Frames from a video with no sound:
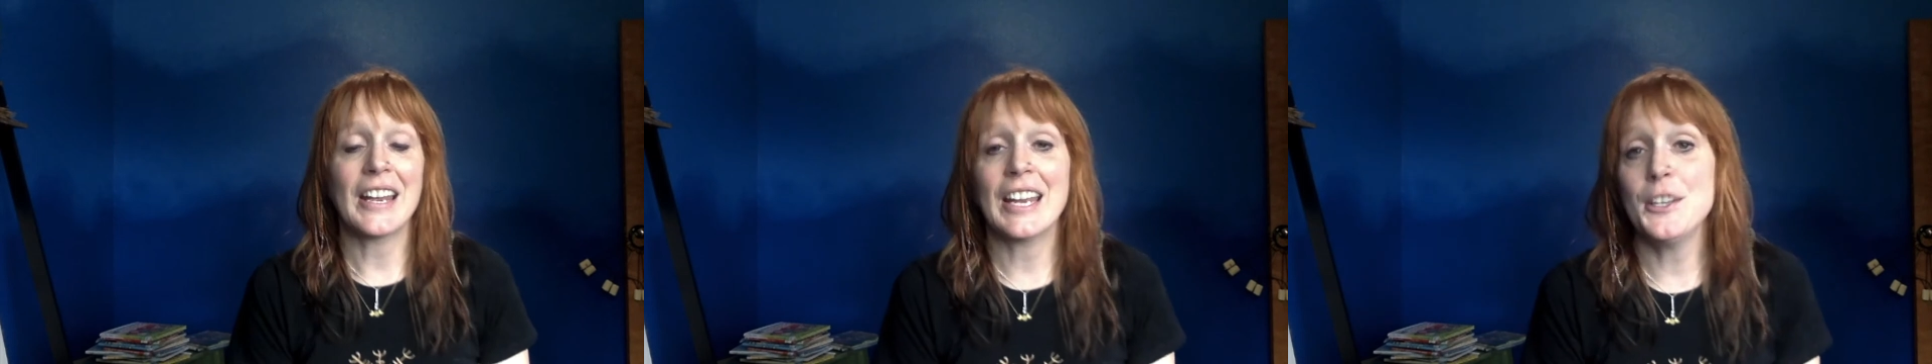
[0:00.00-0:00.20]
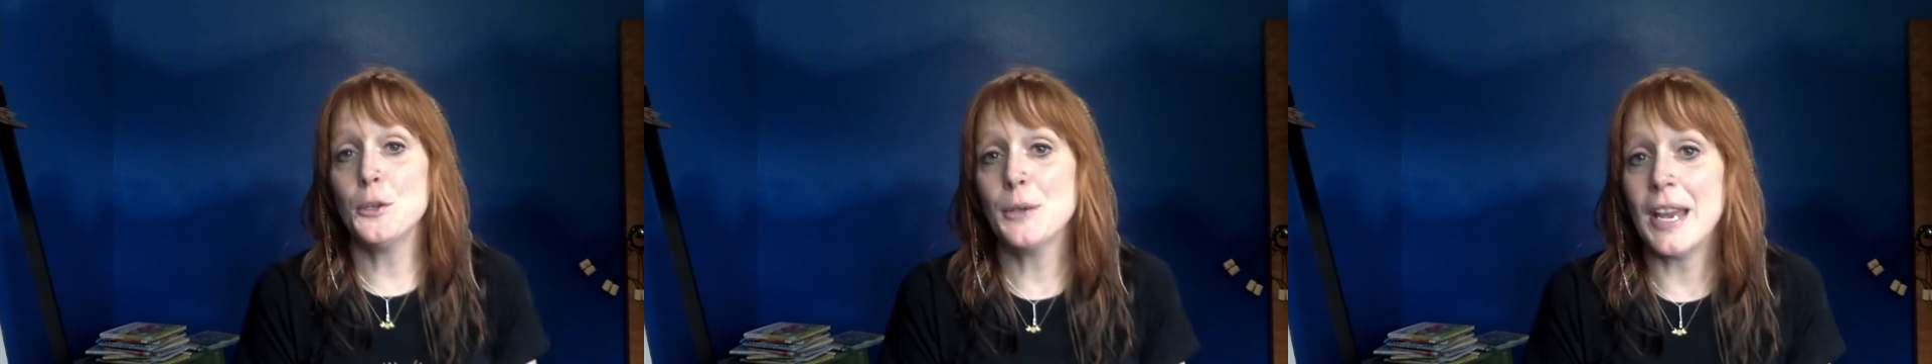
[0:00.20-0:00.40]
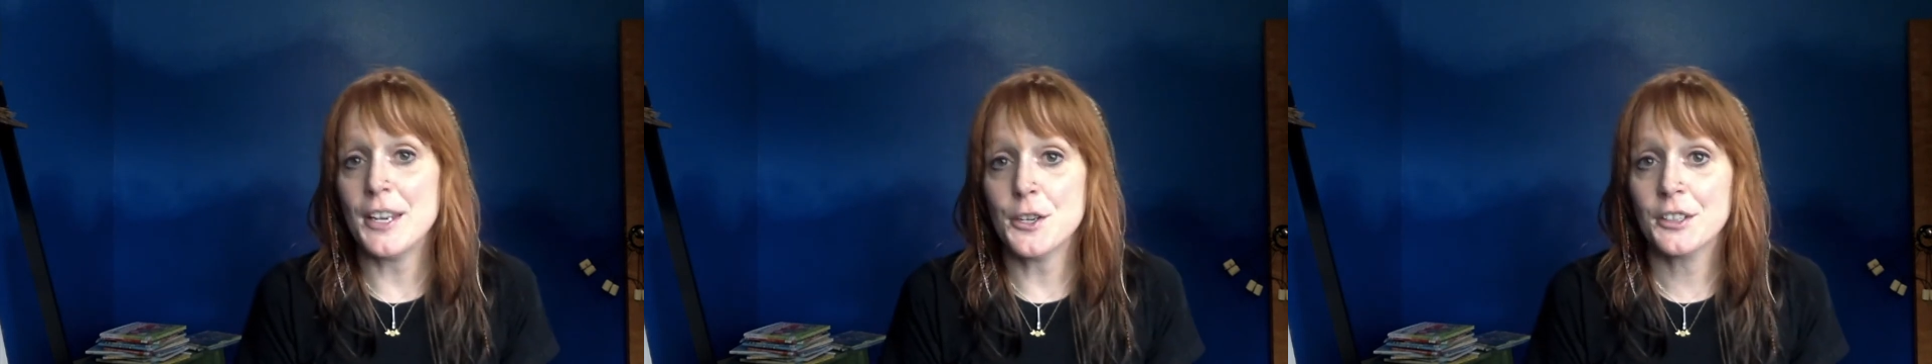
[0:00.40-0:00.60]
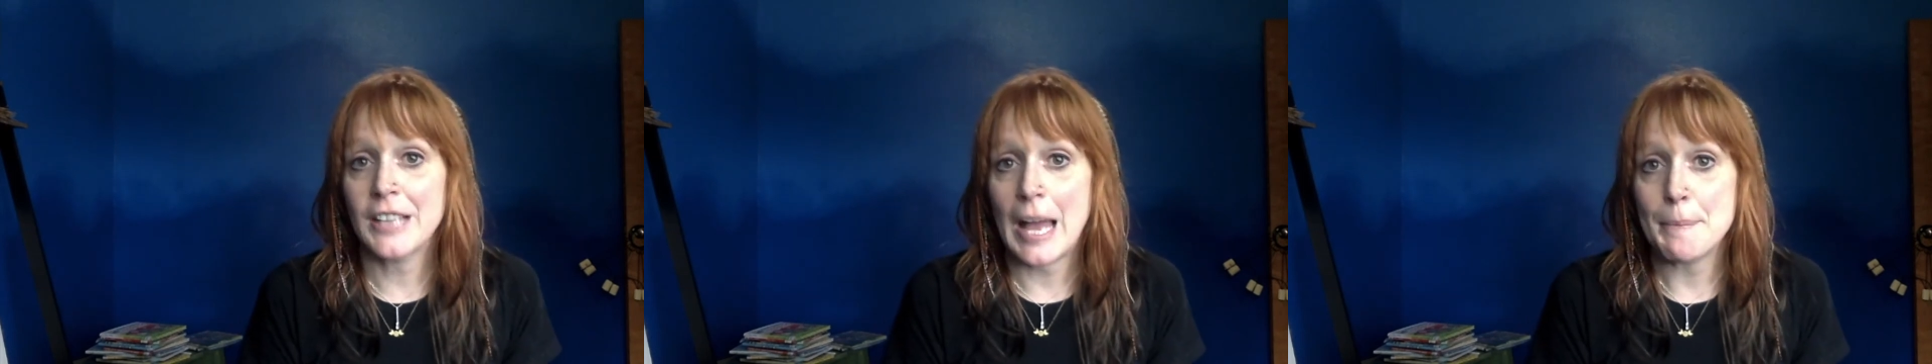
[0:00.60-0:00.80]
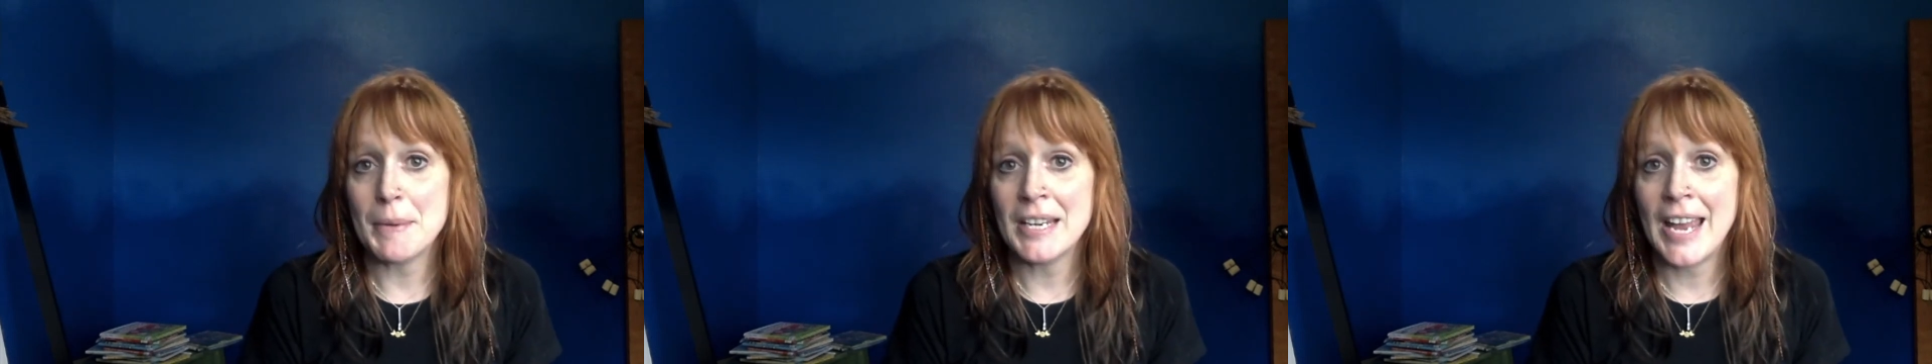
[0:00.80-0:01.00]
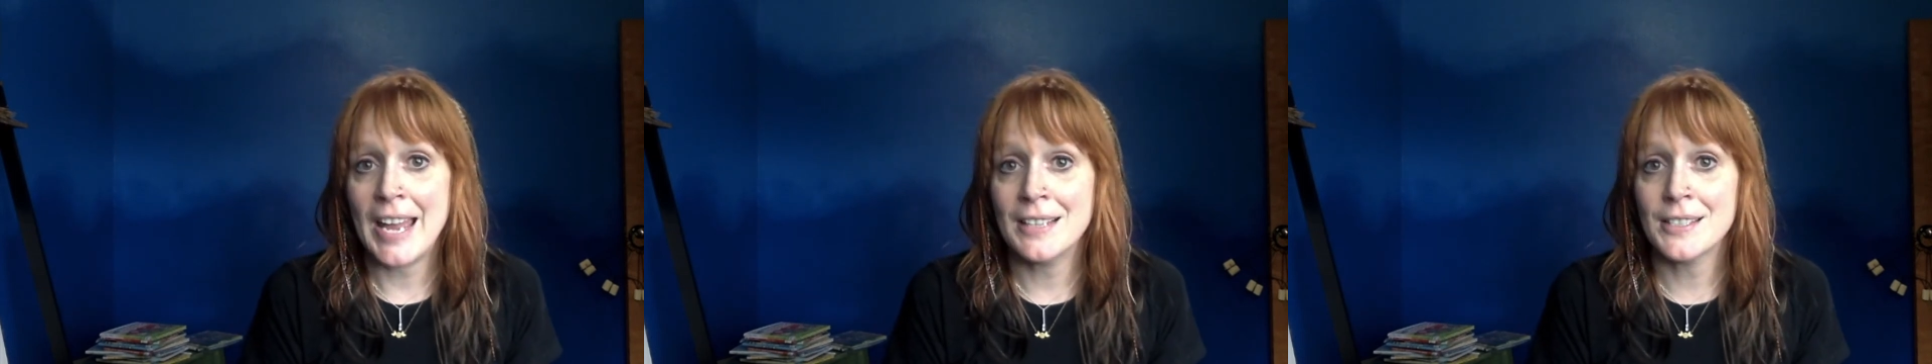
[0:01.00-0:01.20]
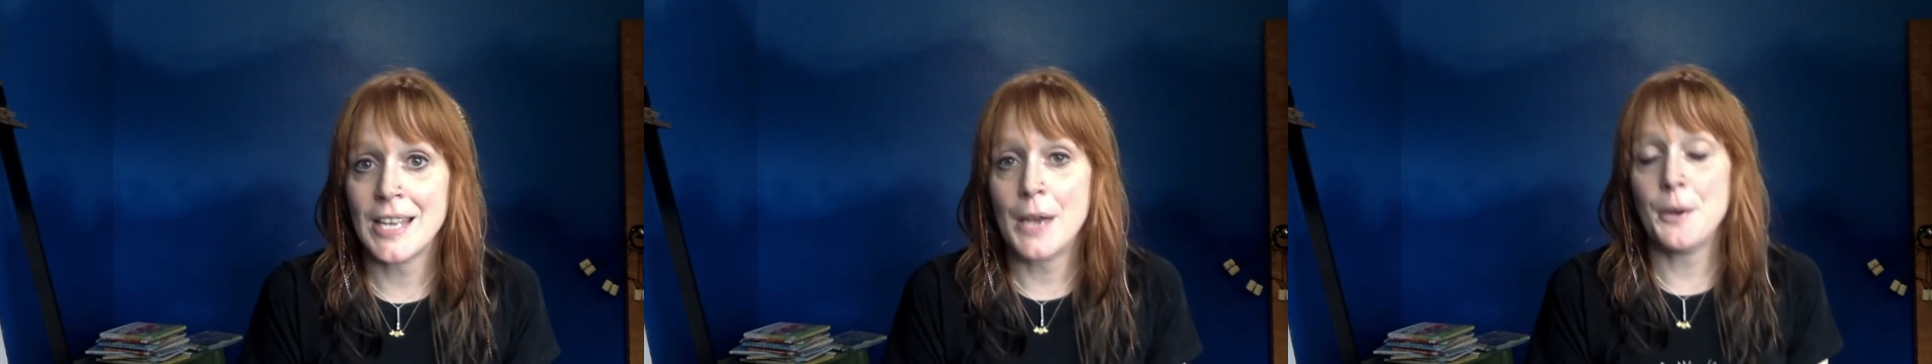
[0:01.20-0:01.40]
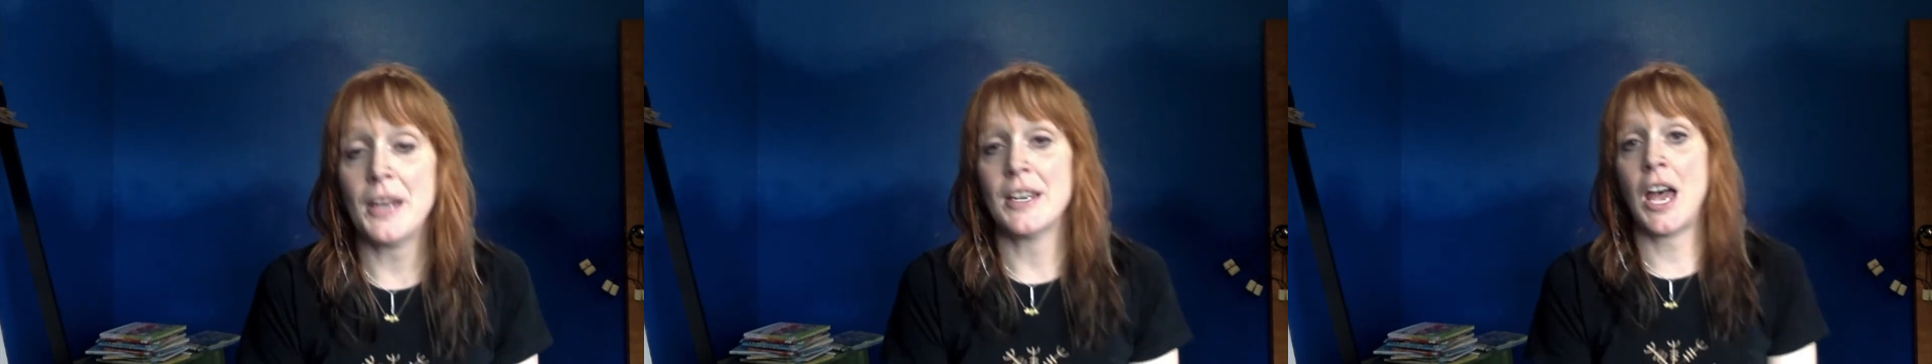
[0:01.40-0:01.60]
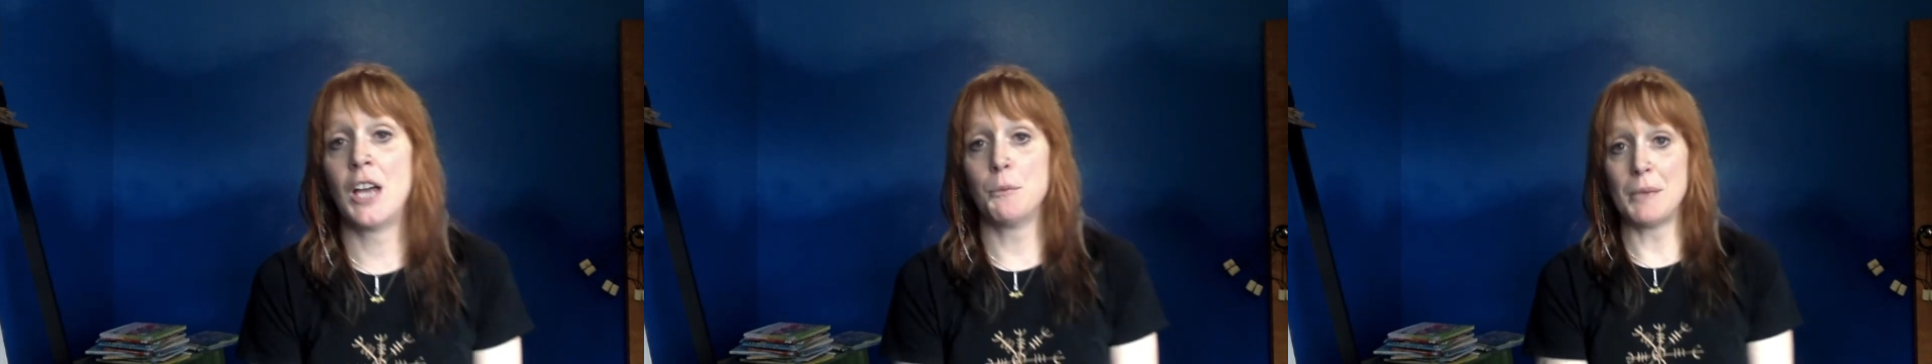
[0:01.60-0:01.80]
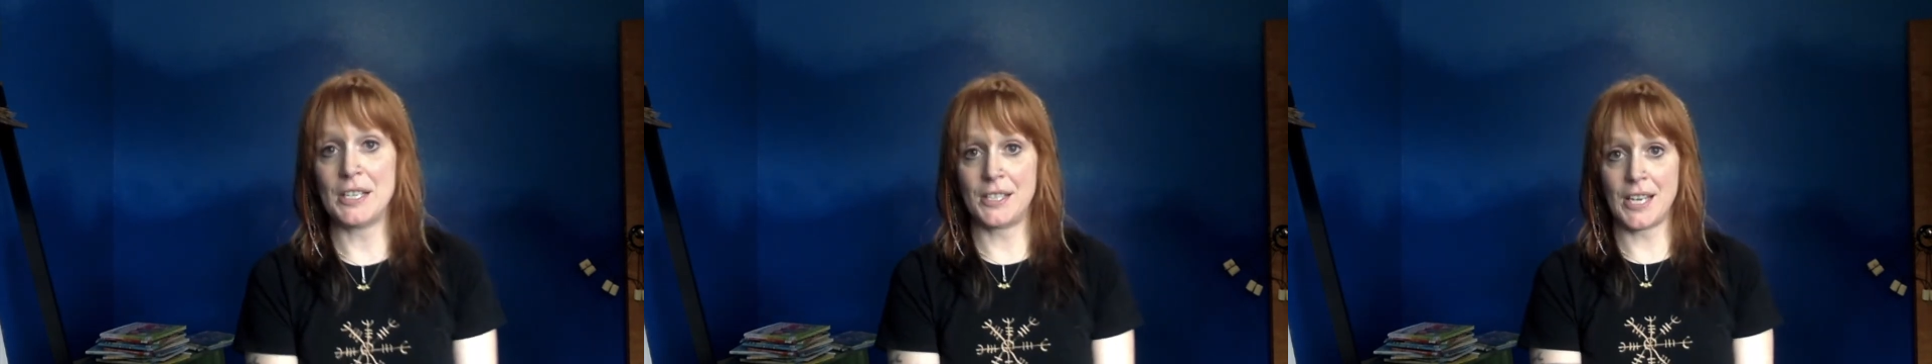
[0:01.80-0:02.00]
can you get your clapping hands out and
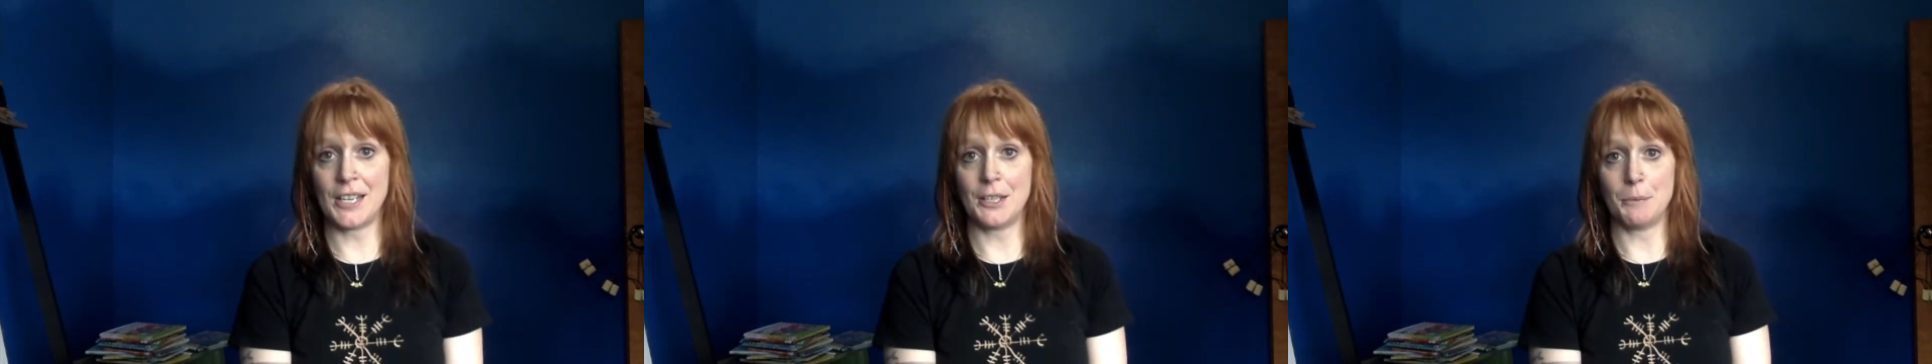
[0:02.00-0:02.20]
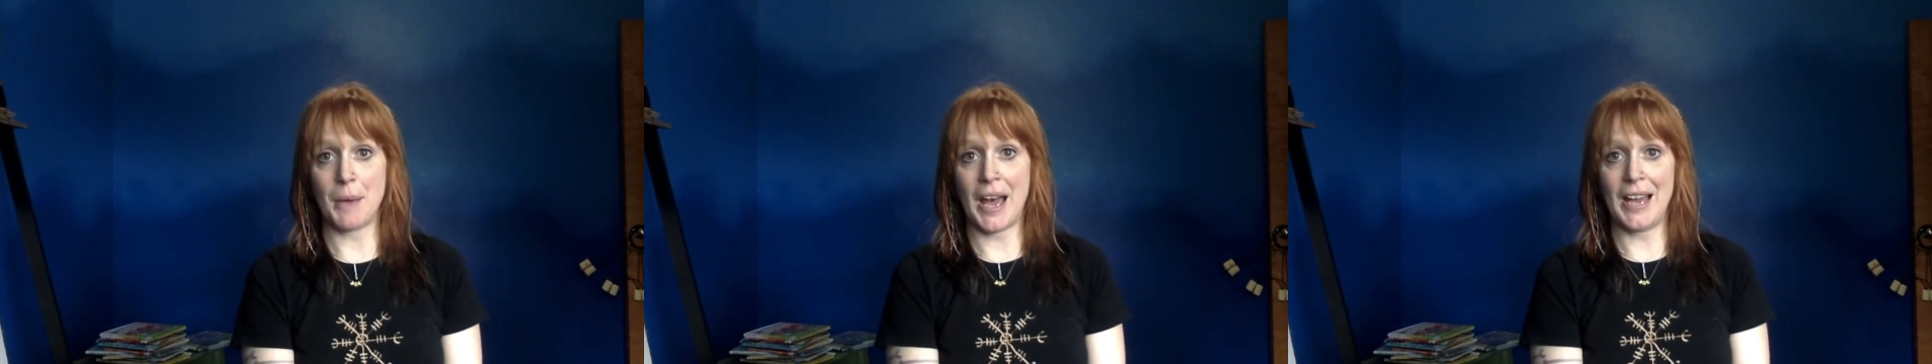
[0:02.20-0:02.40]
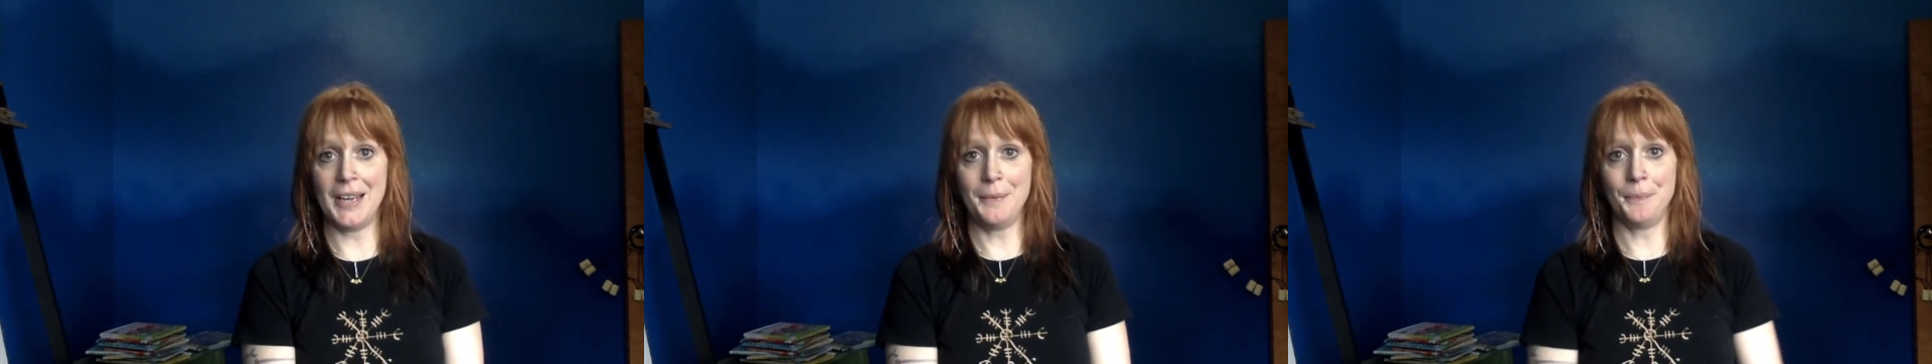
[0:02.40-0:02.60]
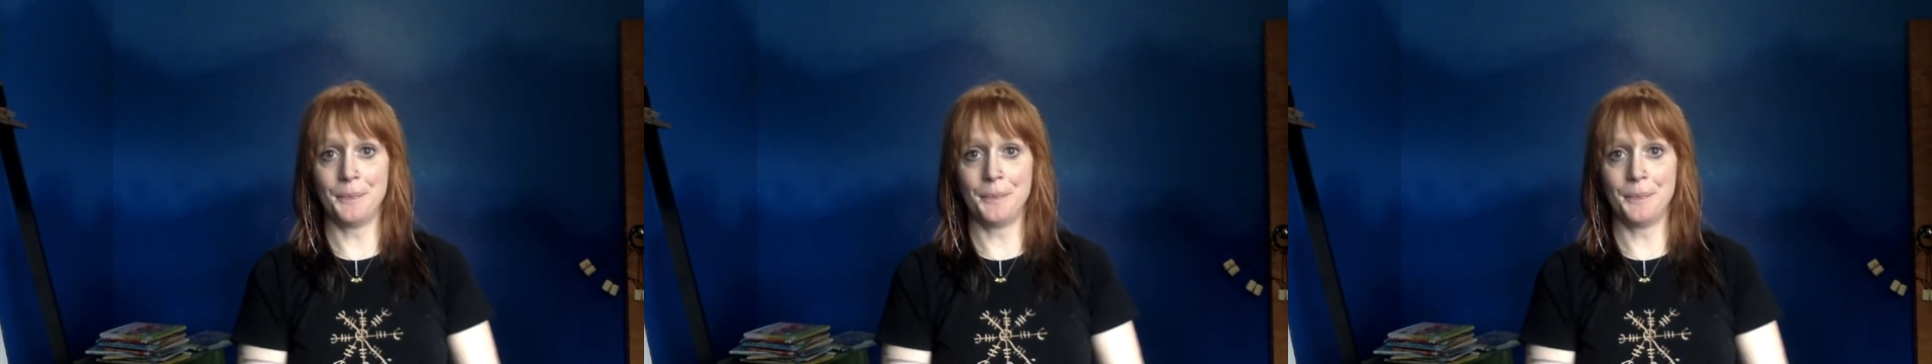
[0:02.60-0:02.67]
help me say goodbye?